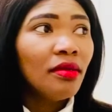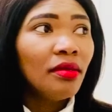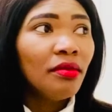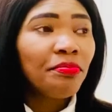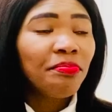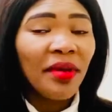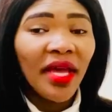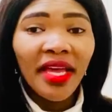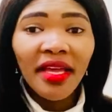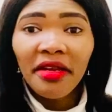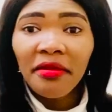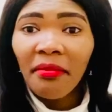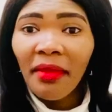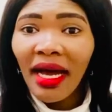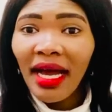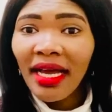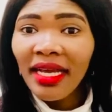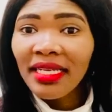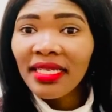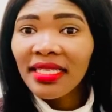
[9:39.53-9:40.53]
in
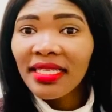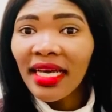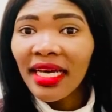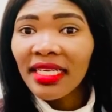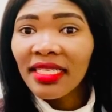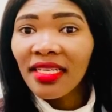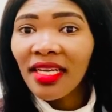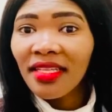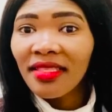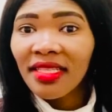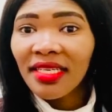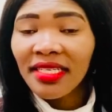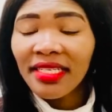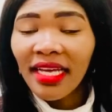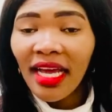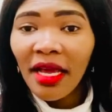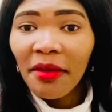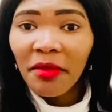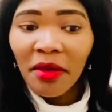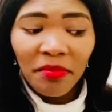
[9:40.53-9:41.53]
mind that at the
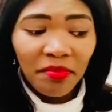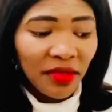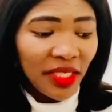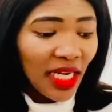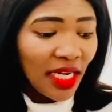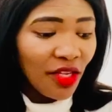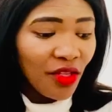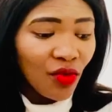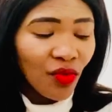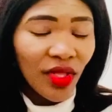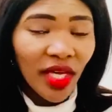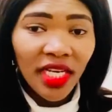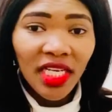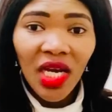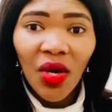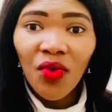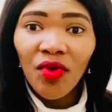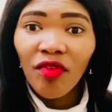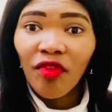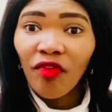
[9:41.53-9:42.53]
time I'm telling you that I
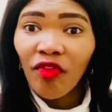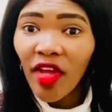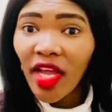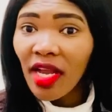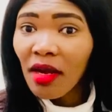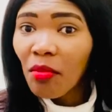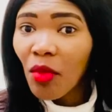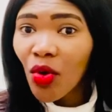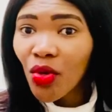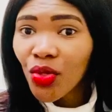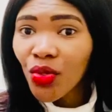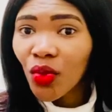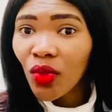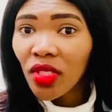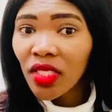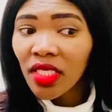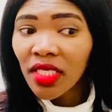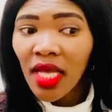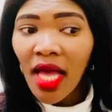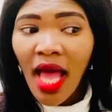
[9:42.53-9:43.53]
would fail
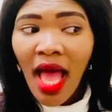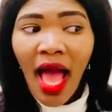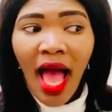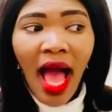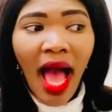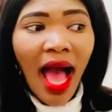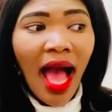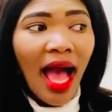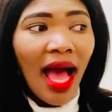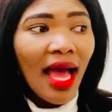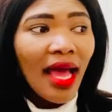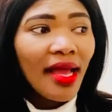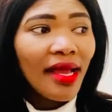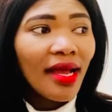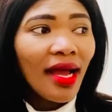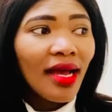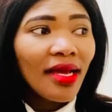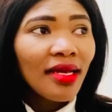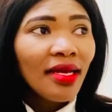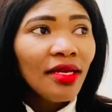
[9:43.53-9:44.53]
modules,
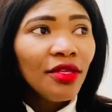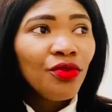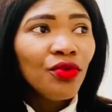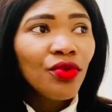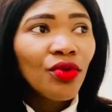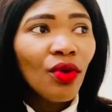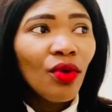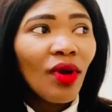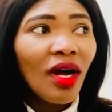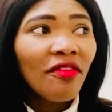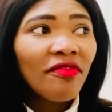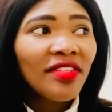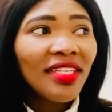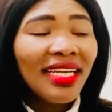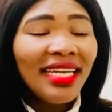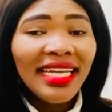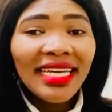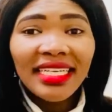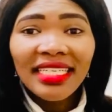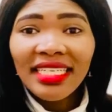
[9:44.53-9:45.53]
after
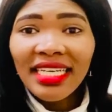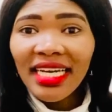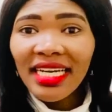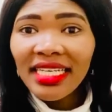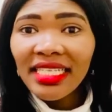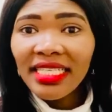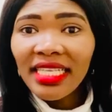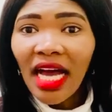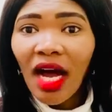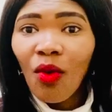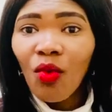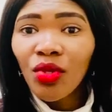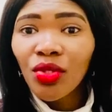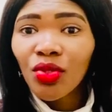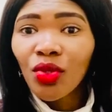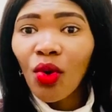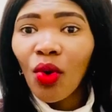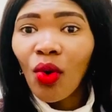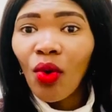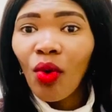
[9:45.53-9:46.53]
lectures, I would
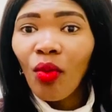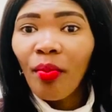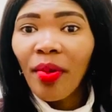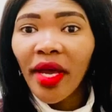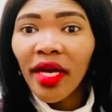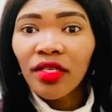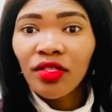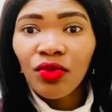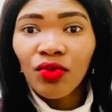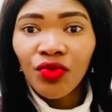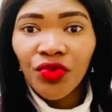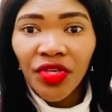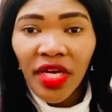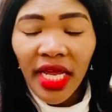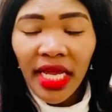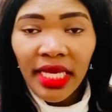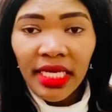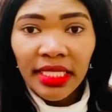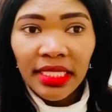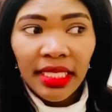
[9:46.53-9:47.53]
go back to
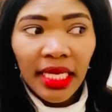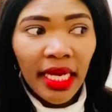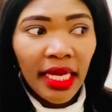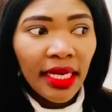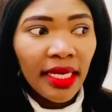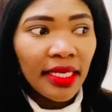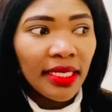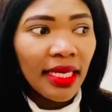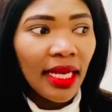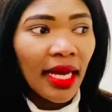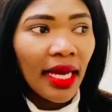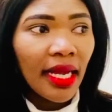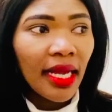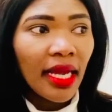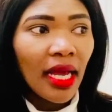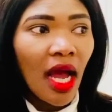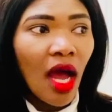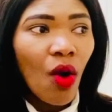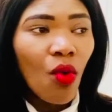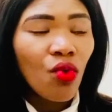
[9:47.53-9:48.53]
res, and like
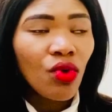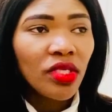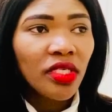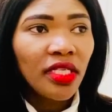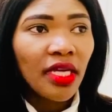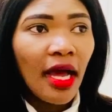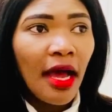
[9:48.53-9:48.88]
I would